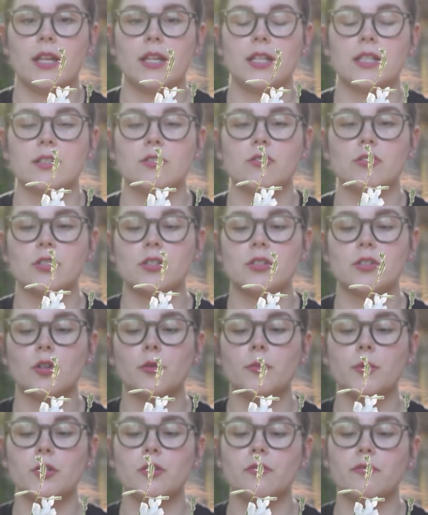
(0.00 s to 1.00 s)
and it's just
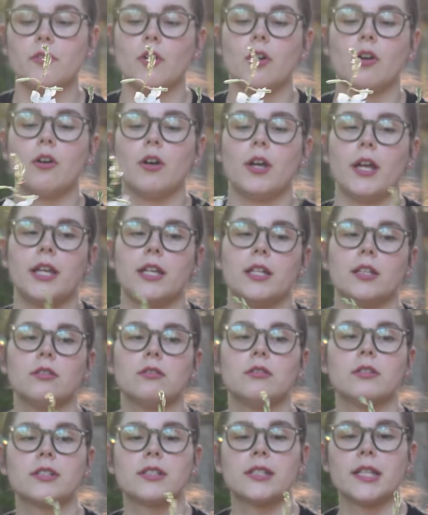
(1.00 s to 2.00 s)
so beautiful, and it
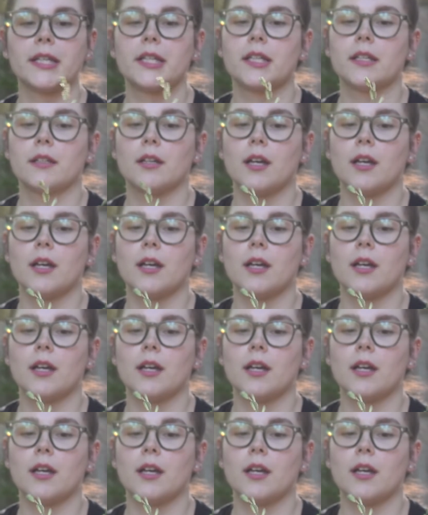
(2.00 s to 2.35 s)
looks like